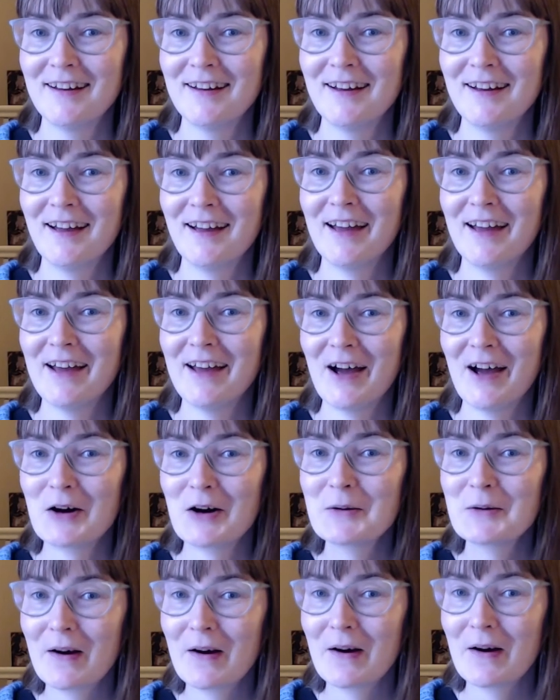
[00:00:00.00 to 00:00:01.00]
and
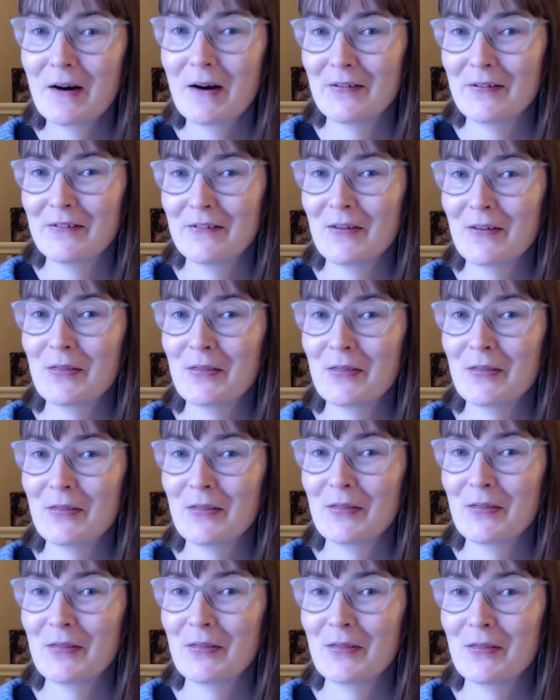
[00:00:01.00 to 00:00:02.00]
how well the
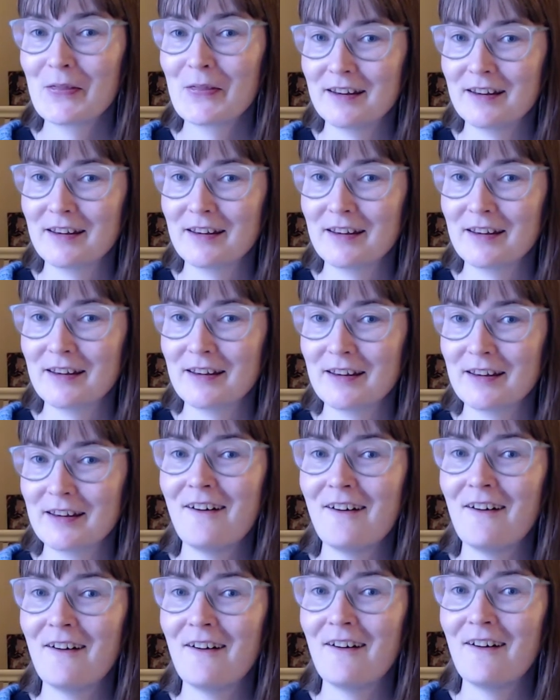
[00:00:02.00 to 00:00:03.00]
person did
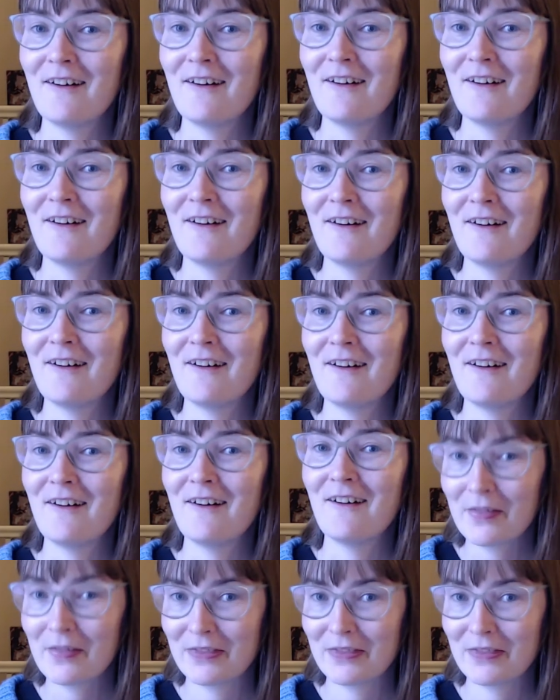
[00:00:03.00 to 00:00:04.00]
on the
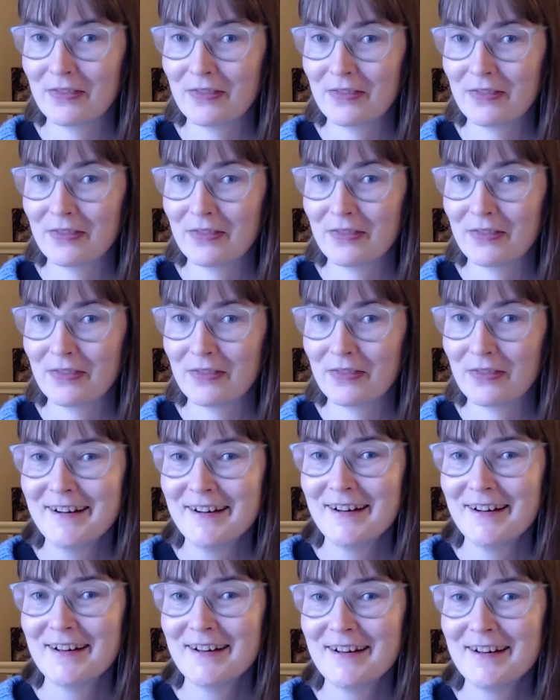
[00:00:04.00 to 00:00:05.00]
math tests.
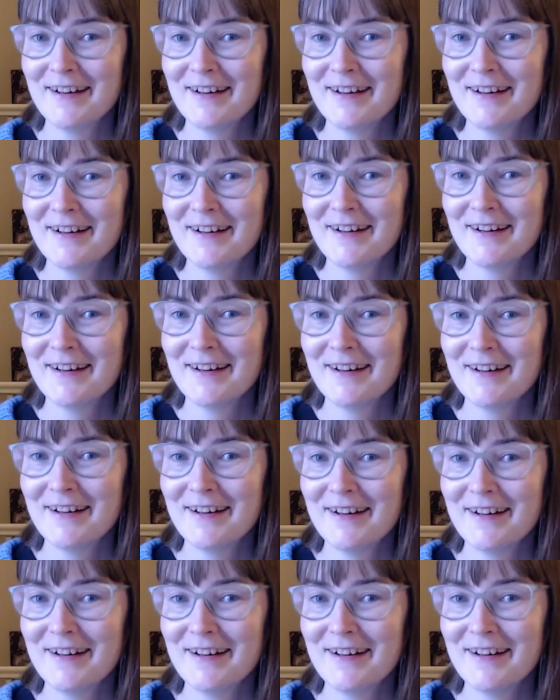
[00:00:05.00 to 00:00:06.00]
So
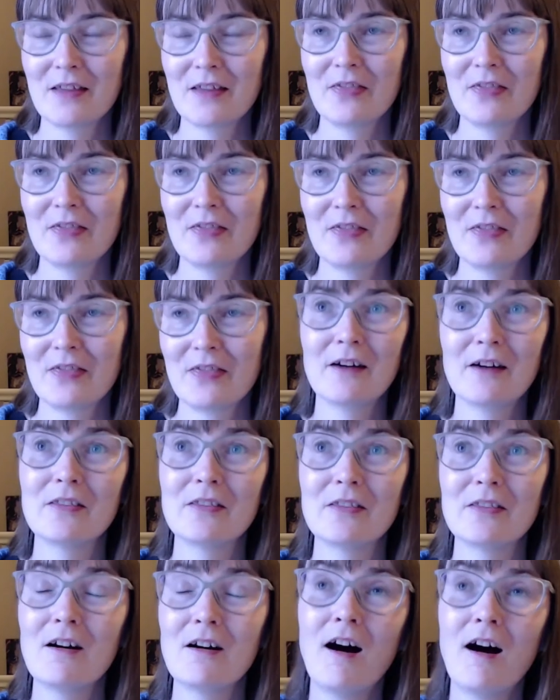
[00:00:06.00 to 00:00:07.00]
they found
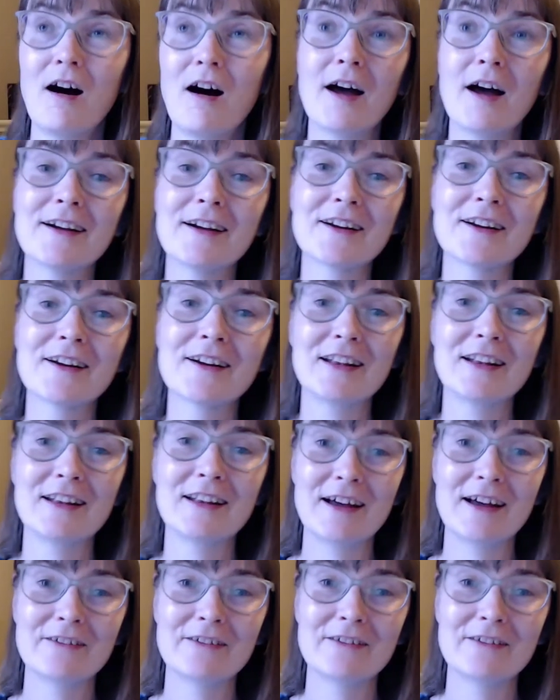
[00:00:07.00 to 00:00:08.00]
the higher the
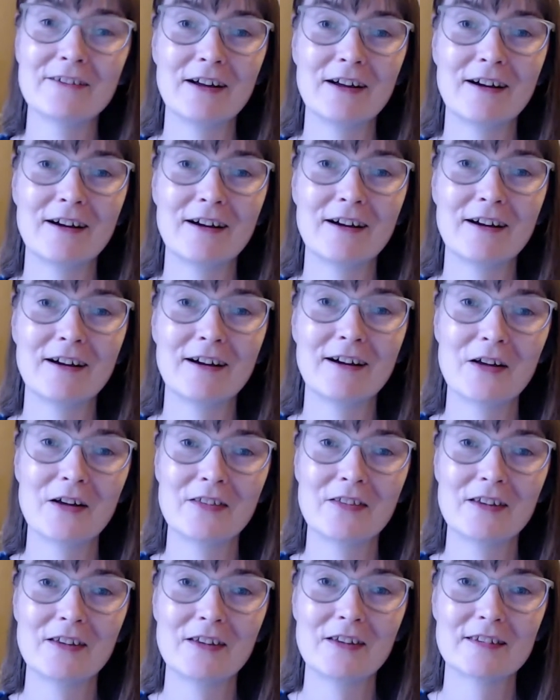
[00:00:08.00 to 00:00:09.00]
level of
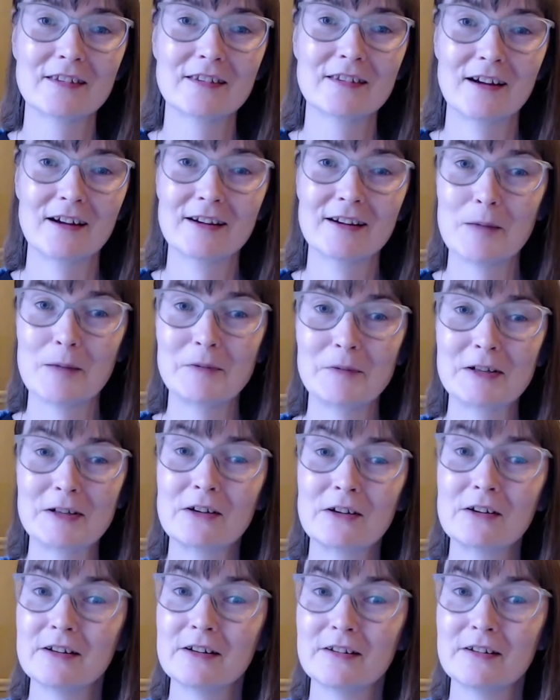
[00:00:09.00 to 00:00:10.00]
this
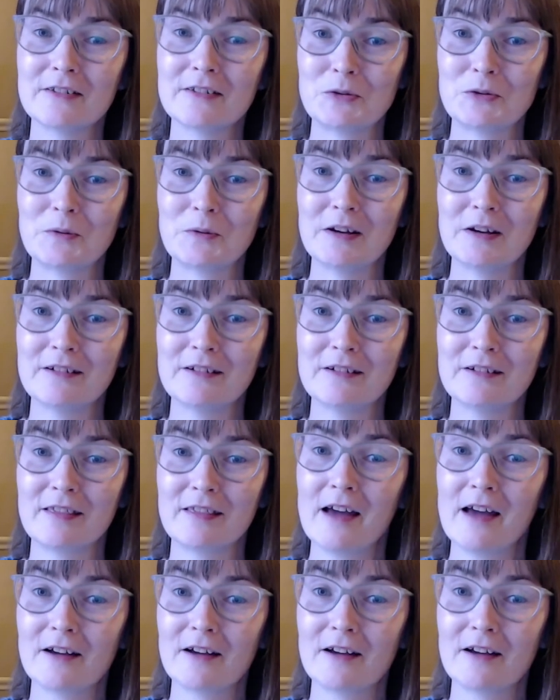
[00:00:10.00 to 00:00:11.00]
chemical constituent
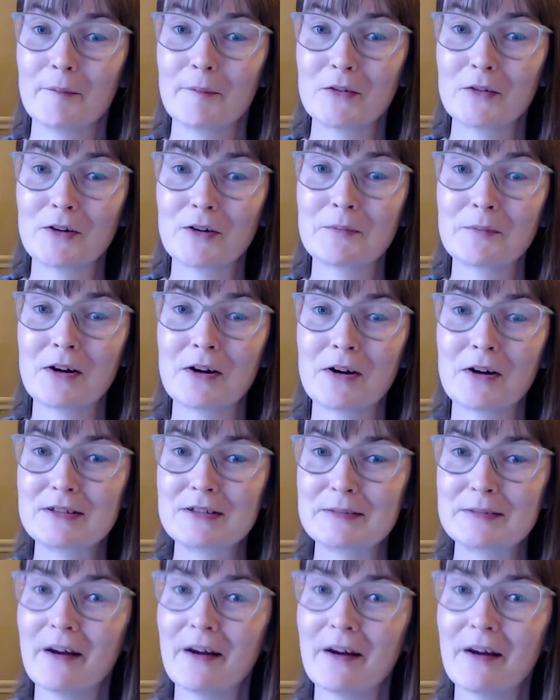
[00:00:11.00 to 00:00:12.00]
that comes from
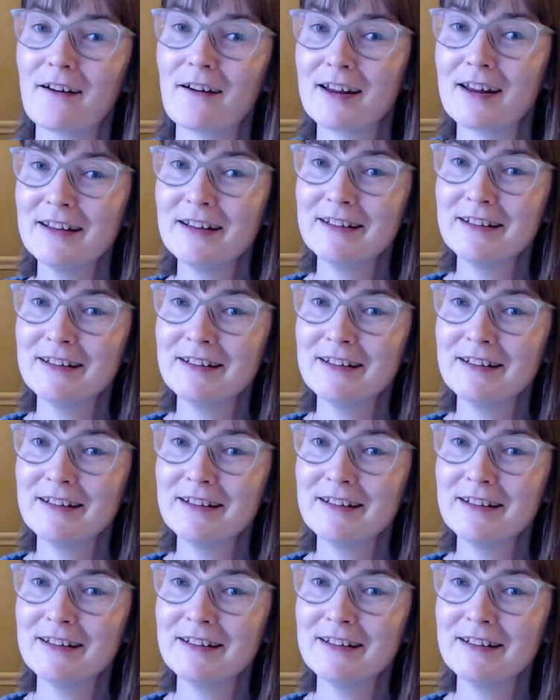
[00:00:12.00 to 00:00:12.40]
rosemary,